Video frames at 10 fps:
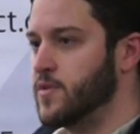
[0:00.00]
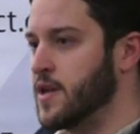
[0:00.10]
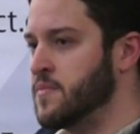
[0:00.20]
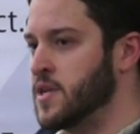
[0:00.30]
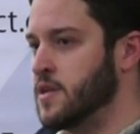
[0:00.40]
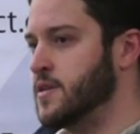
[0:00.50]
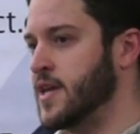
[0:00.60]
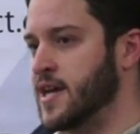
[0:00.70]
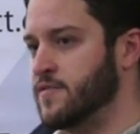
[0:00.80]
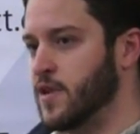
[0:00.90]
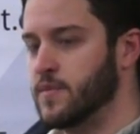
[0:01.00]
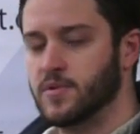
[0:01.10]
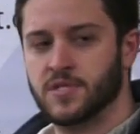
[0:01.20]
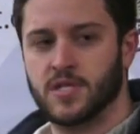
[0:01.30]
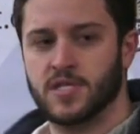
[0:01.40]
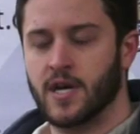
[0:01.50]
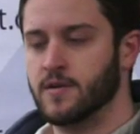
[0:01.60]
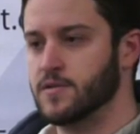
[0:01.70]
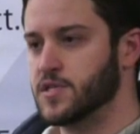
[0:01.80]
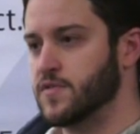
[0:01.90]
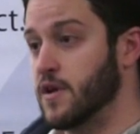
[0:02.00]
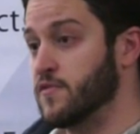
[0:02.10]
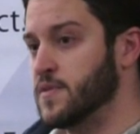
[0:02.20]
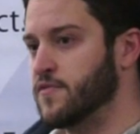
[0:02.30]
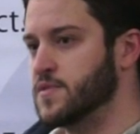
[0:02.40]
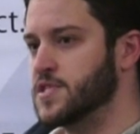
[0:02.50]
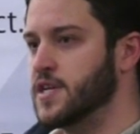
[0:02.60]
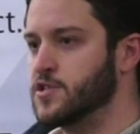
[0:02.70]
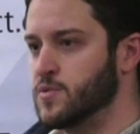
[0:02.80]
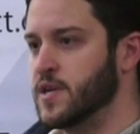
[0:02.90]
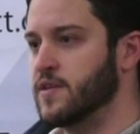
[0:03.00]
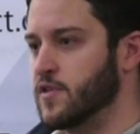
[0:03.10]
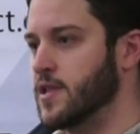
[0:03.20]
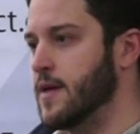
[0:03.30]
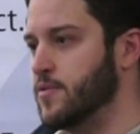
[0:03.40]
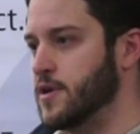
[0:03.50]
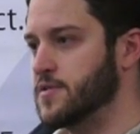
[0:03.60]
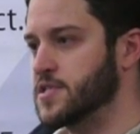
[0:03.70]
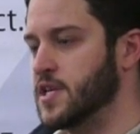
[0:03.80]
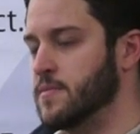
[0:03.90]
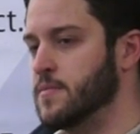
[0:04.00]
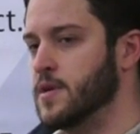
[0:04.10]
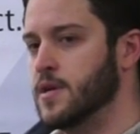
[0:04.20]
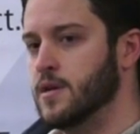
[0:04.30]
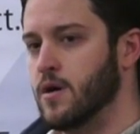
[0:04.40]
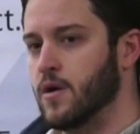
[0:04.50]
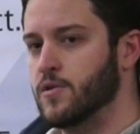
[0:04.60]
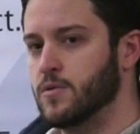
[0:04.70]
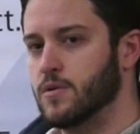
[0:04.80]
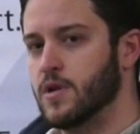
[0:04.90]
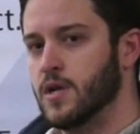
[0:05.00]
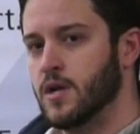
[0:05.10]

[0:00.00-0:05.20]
we had many CAD developers and designers from different states who would kind of collaborate on the same article.